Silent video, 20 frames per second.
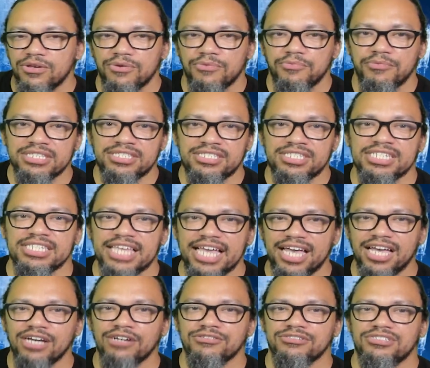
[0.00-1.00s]
We see
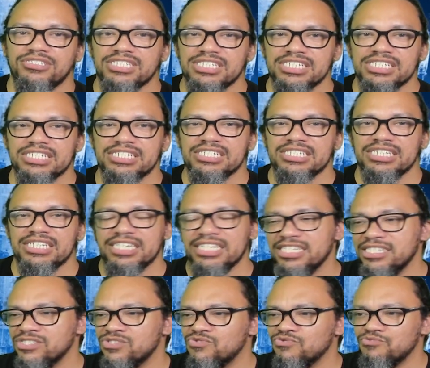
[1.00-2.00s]
that Osha
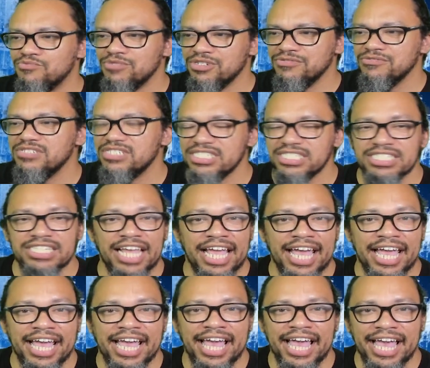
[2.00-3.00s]
is wounded
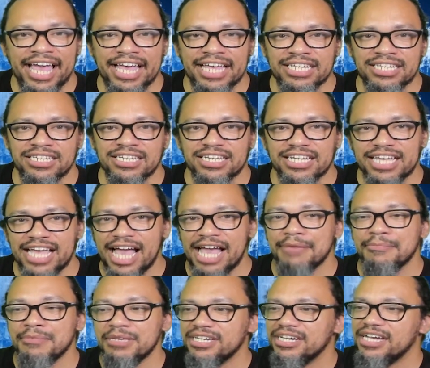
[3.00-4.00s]
and
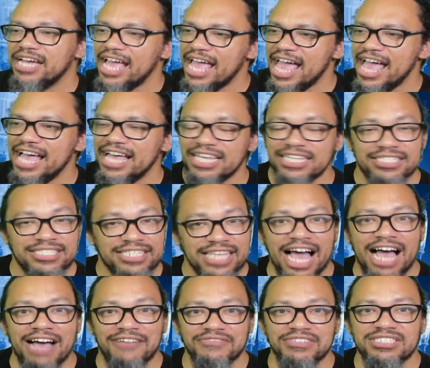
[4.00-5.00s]
Chimere has
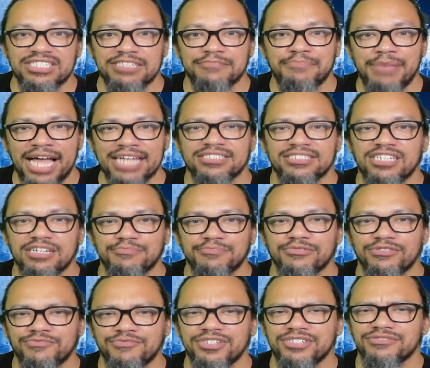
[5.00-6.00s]
obviously patched up
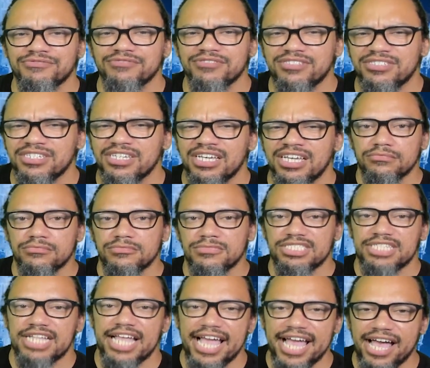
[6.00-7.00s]
her wounds.
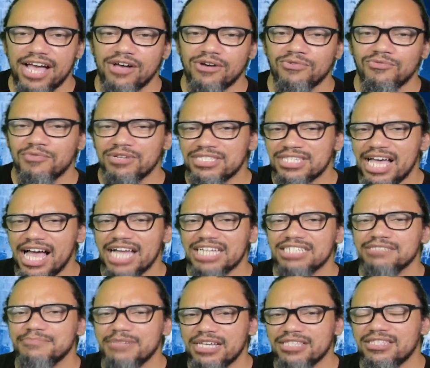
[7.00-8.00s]
Now, what's odd
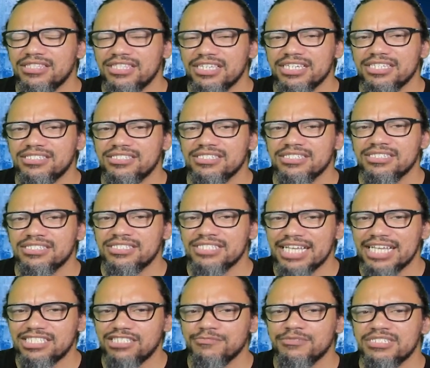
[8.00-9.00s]
about this is
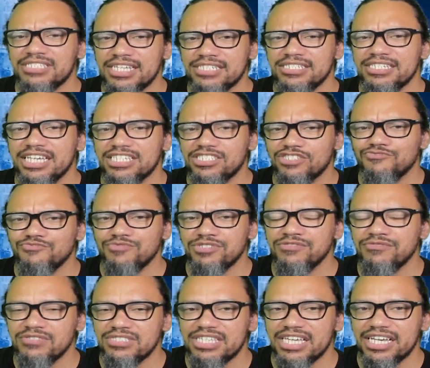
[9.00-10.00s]
not so much that she has a
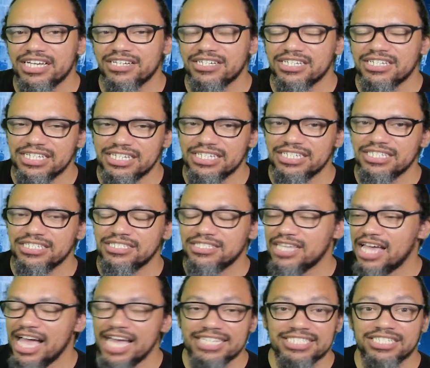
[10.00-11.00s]
wound there, because
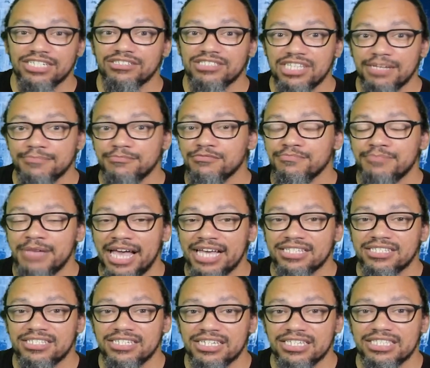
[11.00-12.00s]
I had to go double
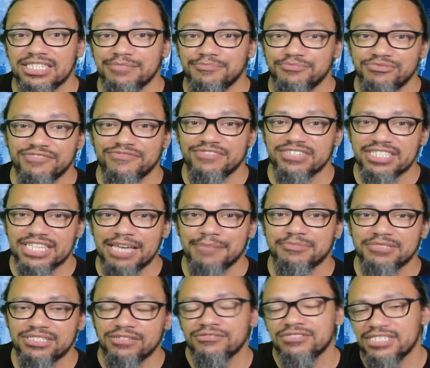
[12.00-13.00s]
back to the previous
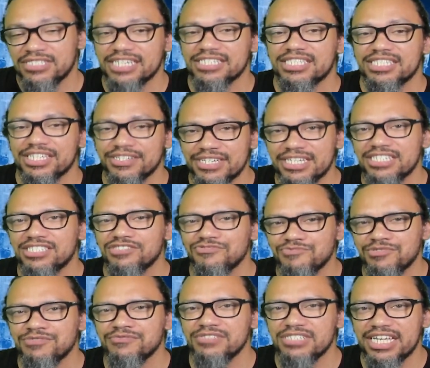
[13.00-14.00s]
episode. Yes, there is a
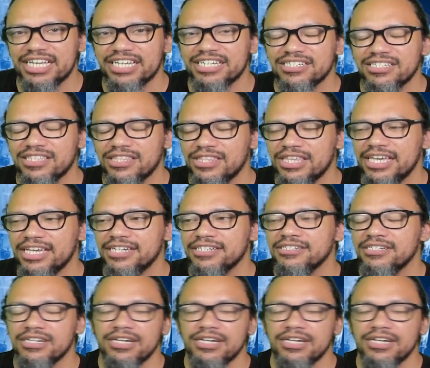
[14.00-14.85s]
wound there.